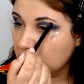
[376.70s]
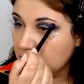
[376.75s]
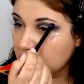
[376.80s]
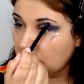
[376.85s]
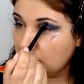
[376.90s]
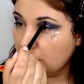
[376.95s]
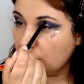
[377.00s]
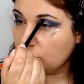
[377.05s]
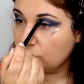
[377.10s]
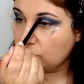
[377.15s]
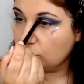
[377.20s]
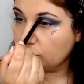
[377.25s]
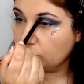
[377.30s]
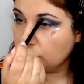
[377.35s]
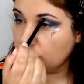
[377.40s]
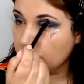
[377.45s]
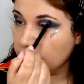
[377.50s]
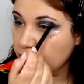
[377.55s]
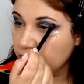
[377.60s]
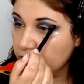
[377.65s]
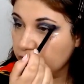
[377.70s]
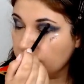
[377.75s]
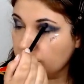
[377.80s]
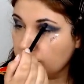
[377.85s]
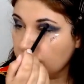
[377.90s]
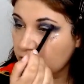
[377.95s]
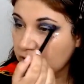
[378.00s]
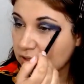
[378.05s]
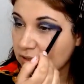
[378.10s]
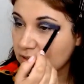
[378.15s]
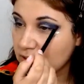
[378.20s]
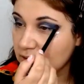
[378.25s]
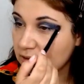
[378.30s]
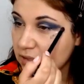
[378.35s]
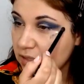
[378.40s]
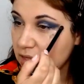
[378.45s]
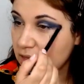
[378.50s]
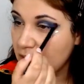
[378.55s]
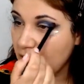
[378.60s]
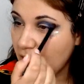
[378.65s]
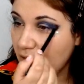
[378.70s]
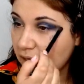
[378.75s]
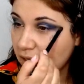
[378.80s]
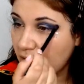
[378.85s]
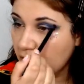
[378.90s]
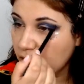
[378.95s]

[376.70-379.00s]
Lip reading: and Yom Tov, this is not how